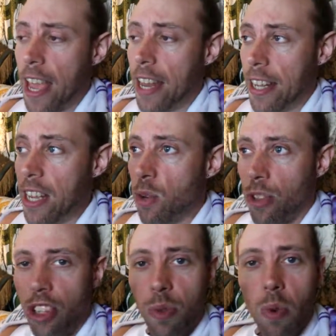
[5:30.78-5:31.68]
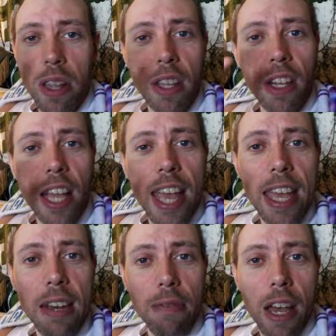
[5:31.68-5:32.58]
and each was just one little
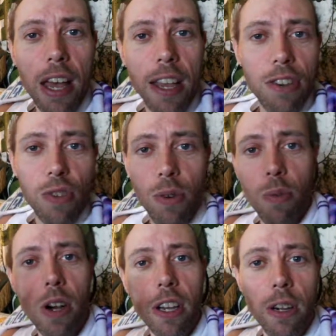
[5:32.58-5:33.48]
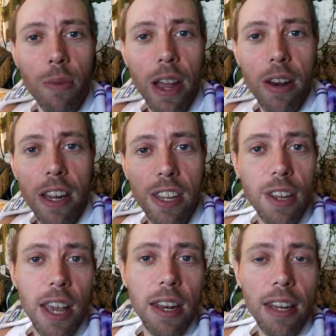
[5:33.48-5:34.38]
head of the Hydra walking around, and
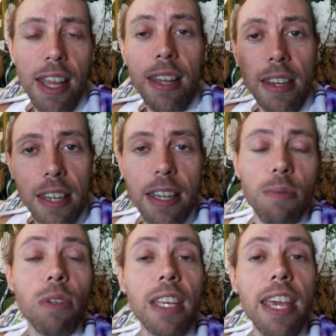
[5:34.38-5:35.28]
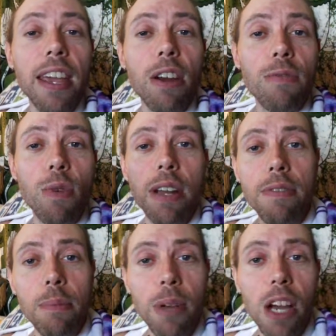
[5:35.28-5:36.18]
you, and it didn't really care if one
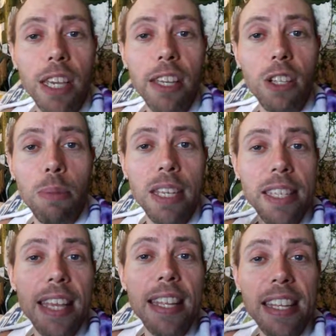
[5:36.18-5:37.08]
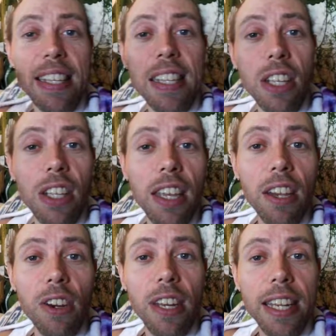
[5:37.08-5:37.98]
of them got killed because it is still
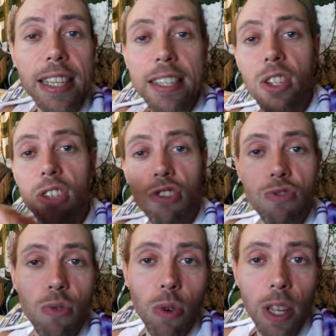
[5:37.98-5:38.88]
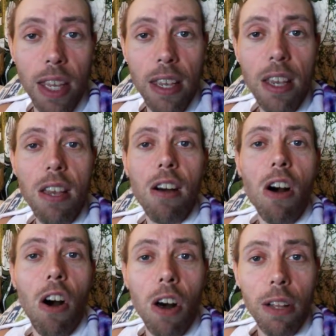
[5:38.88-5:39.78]
here and it is still controlling
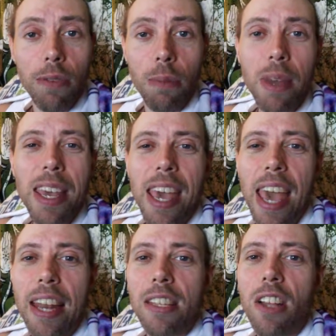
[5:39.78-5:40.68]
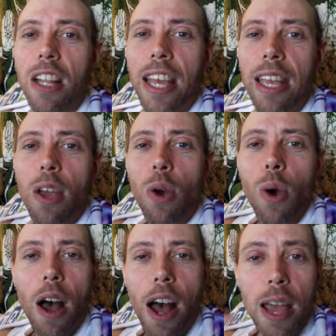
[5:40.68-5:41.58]
all of them. And it's not like
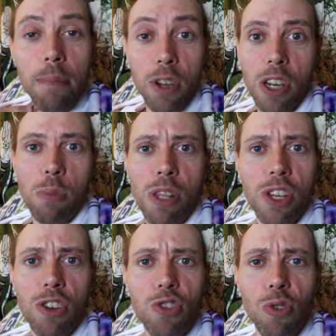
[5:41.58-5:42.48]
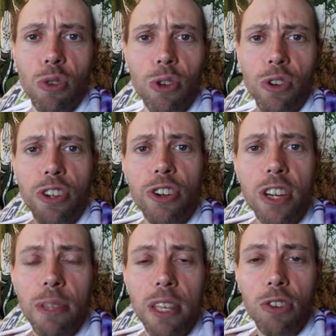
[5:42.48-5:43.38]
I'm going to be the controller or you're
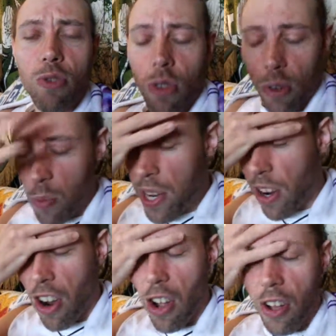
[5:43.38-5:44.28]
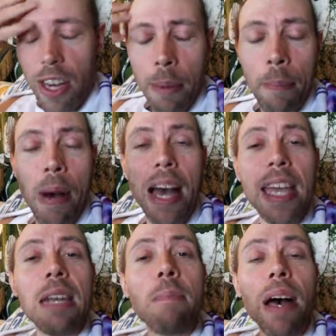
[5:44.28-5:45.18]
going to be the controller. We are all going to
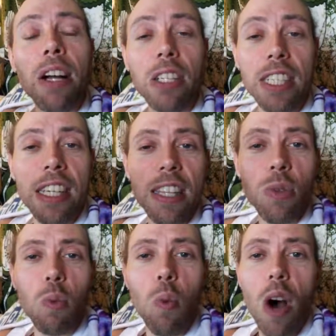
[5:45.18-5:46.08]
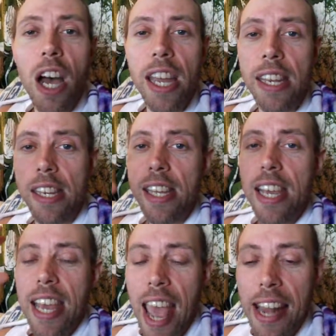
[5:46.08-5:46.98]
mind meld into this one
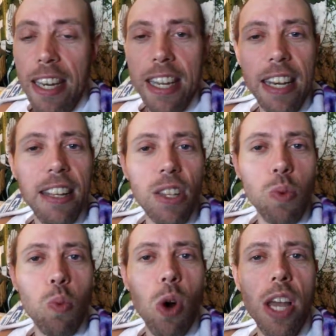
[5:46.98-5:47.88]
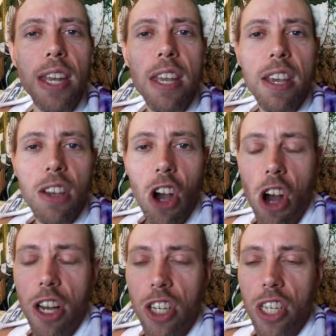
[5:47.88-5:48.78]
entity, into this one
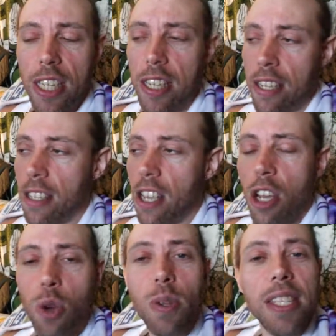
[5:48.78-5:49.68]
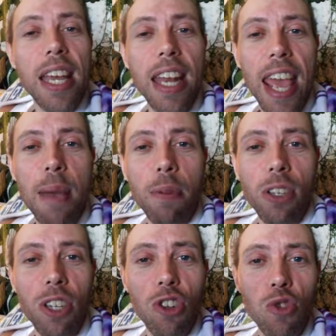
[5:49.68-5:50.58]
consciousness, who is then able
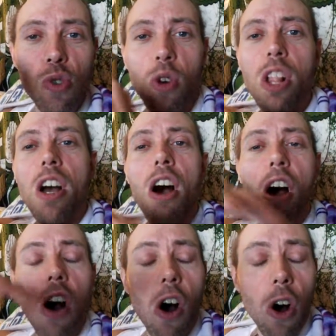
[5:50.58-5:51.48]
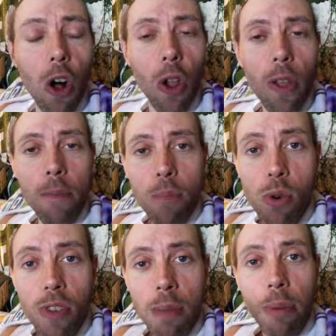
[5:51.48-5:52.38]
to control all
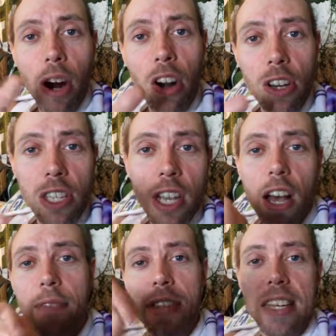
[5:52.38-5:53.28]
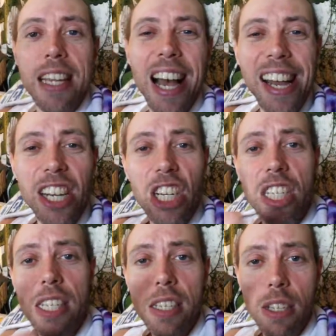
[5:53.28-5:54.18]
moving parts of the entire
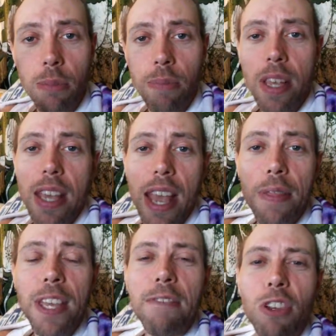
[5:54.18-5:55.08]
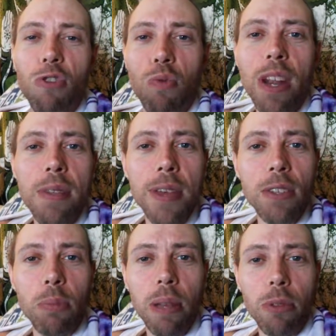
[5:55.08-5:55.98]
system. And think of the great
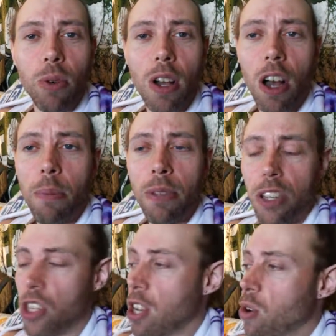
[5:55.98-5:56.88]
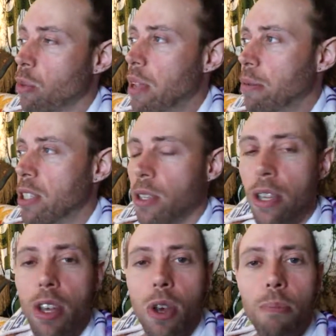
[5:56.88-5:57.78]
things we'll be able to accomplish. We'll be able to
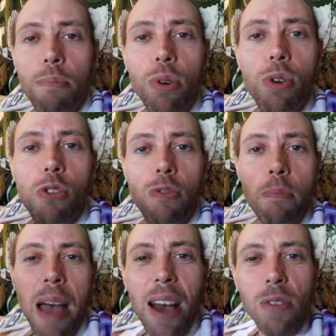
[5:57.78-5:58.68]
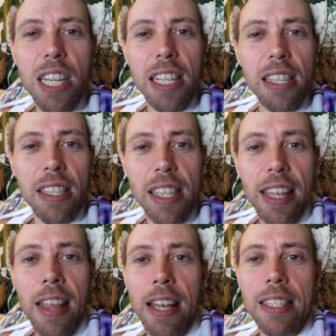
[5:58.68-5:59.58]
move mountains
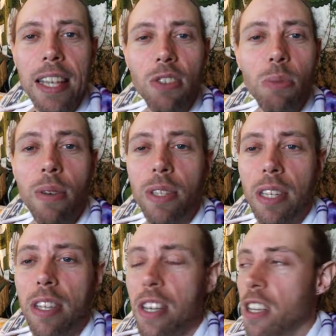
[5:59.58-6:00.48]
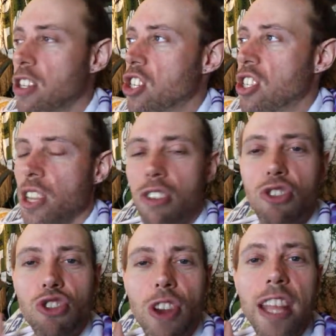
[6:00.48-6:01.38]
in that sense. We'll be able to just
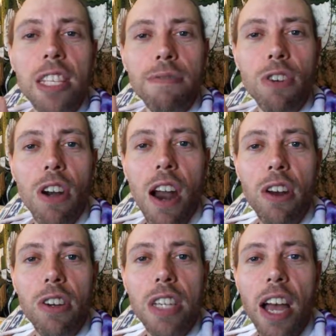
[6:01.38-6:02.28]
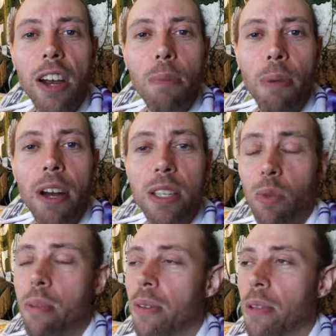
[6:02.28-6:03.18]
transfer our entire
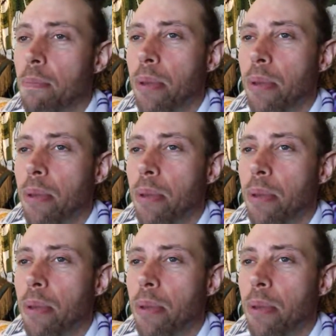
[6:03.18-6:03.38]
bodies. We'll be able to